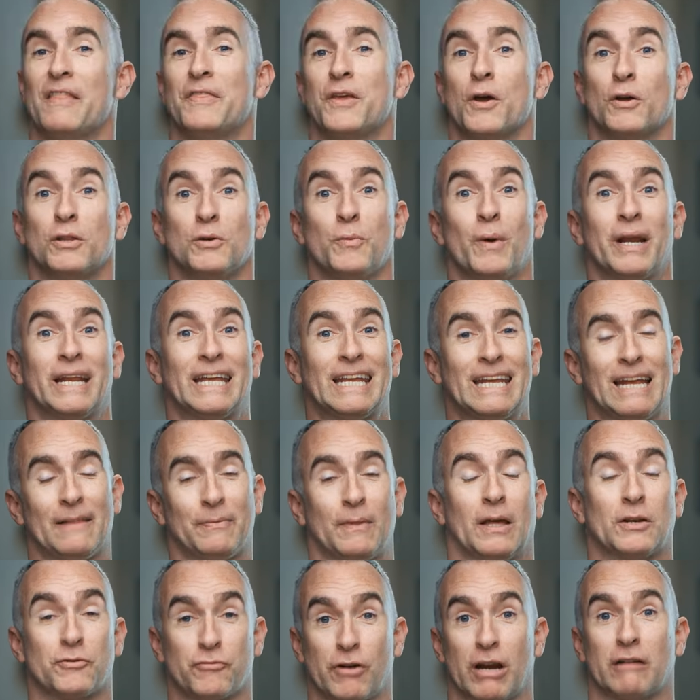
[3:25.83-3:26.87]
And the only way to get
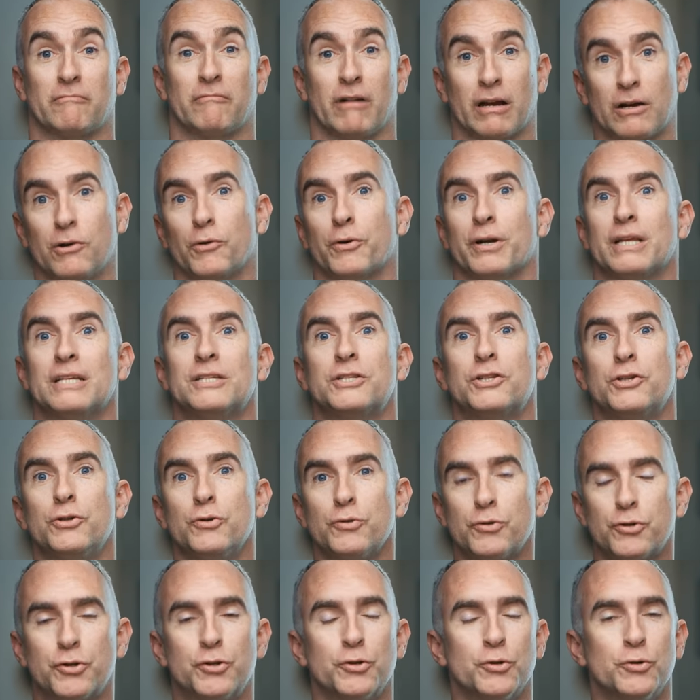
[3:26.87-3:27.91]
that track record is
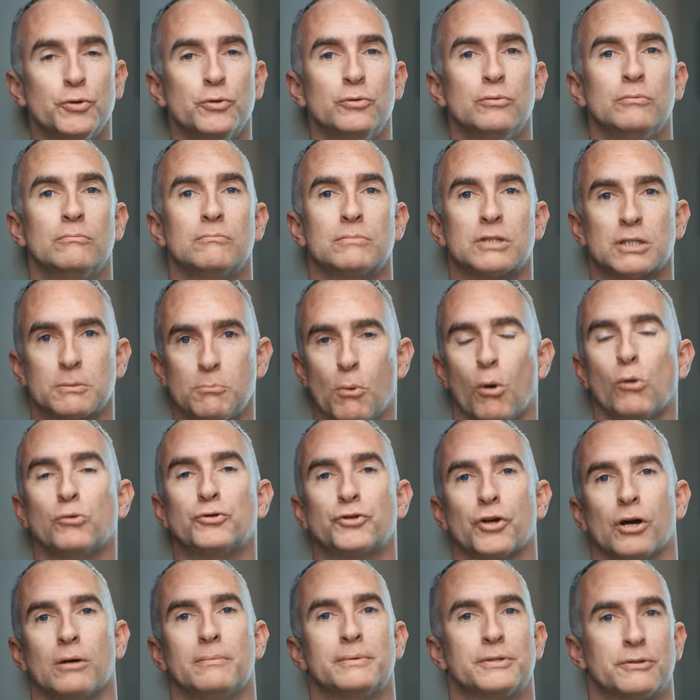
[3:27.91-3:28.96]
to do small
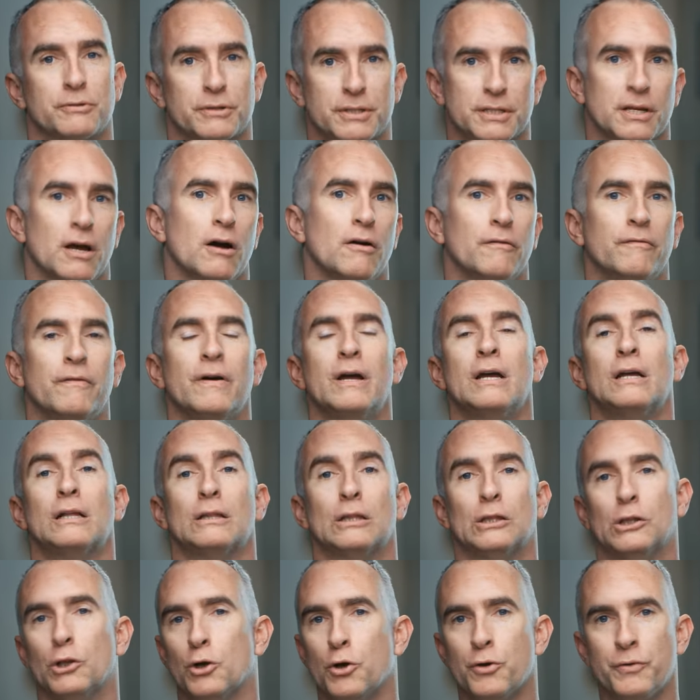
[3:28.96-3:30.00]
jobs yourself,
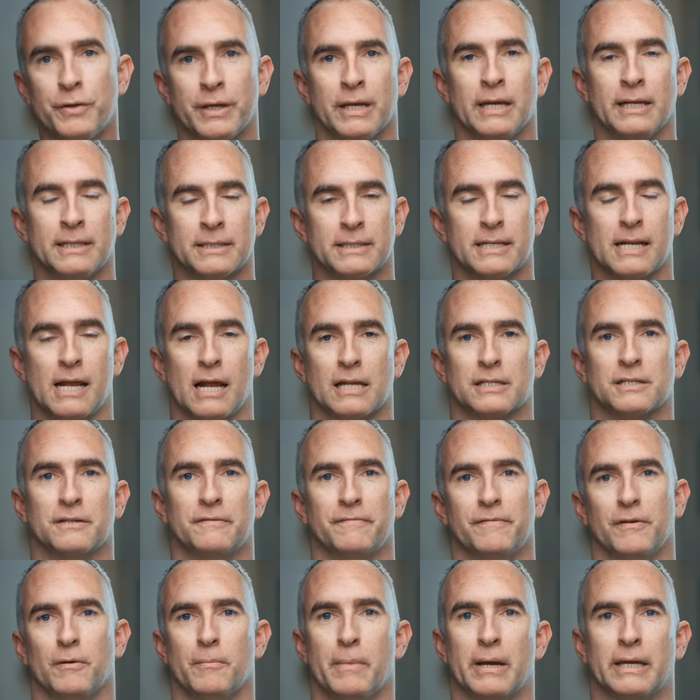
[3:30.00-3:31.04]
learn the ins and outs
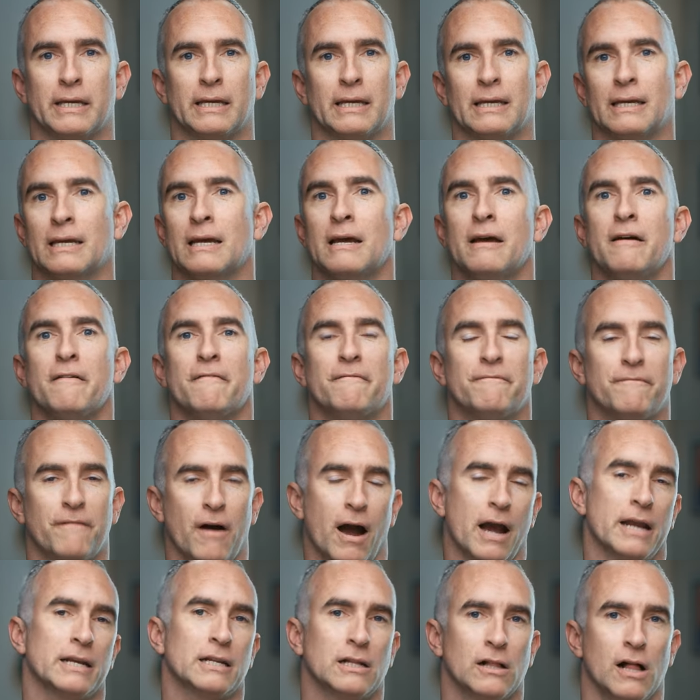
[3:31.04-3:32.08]
in filmmaking,
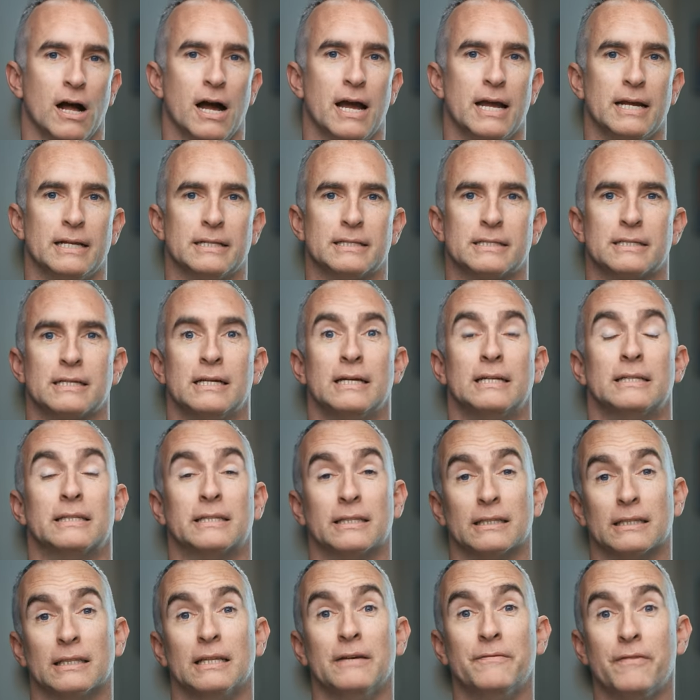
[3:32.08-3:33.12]
find clients,
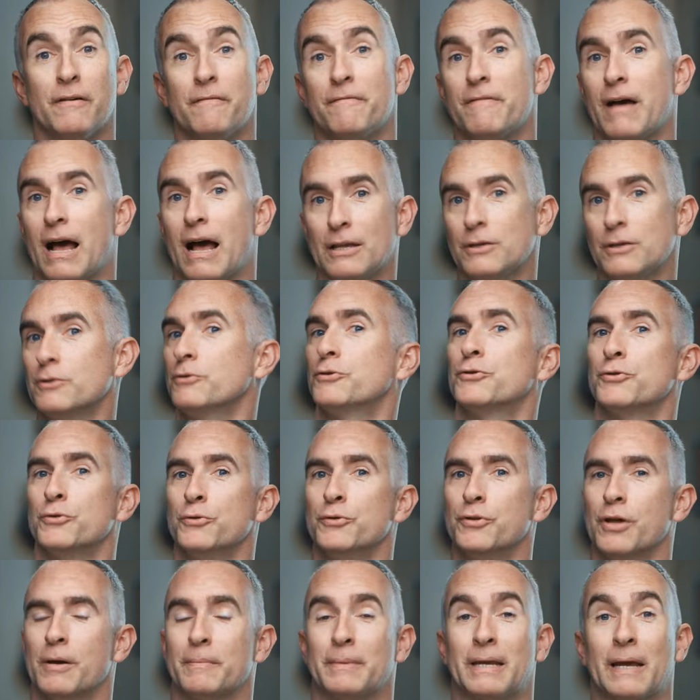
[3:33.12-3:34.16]
deliver value to
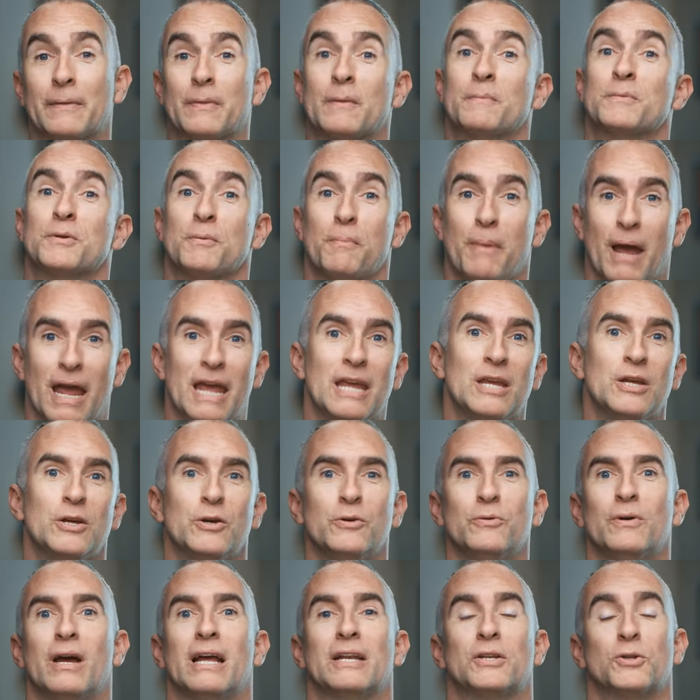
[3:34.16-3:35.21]
them, get them to pay
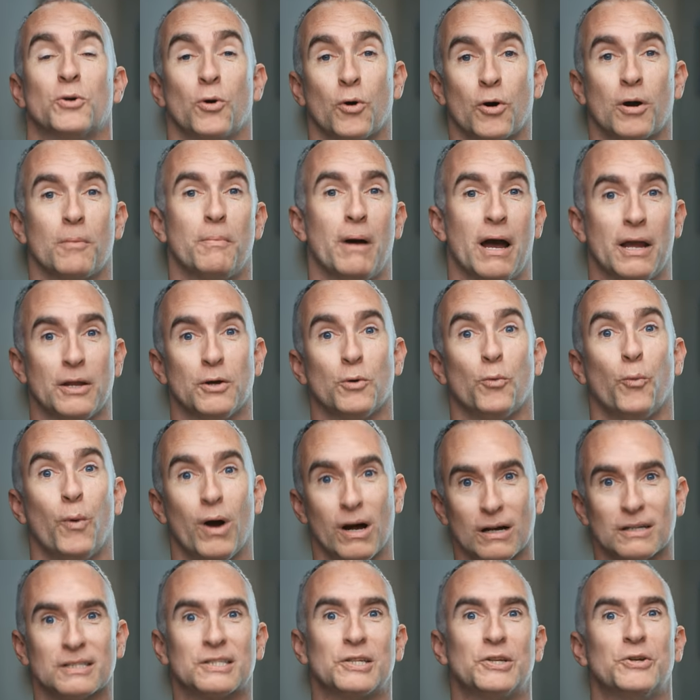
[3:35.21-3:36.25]
you and talk about you
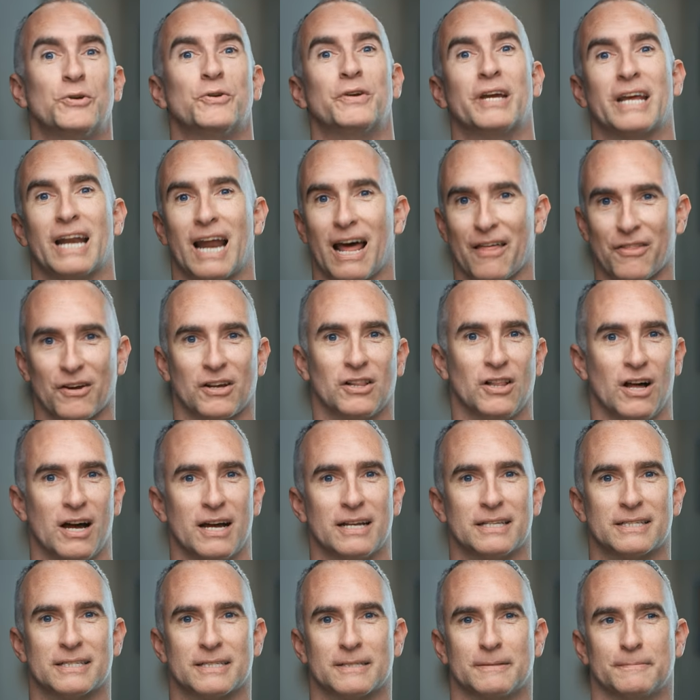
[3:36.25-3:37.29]
well so you get other
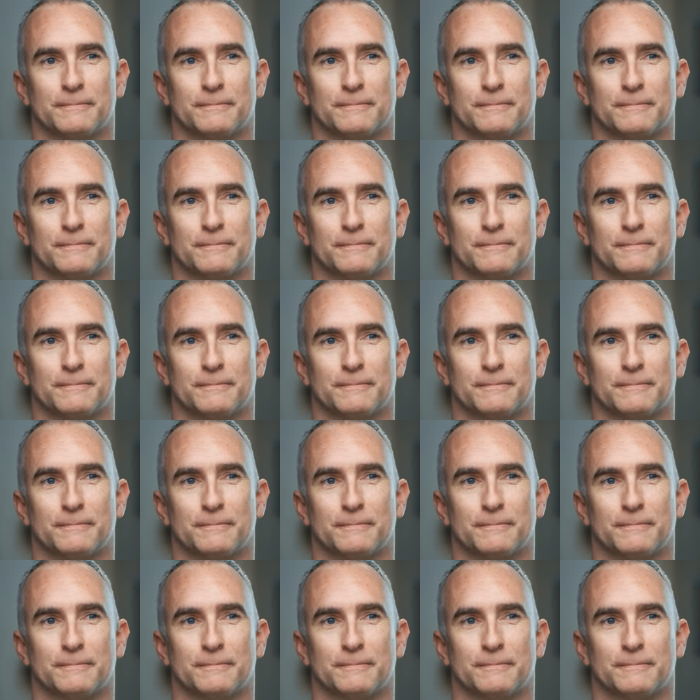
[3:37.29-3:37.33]
clients.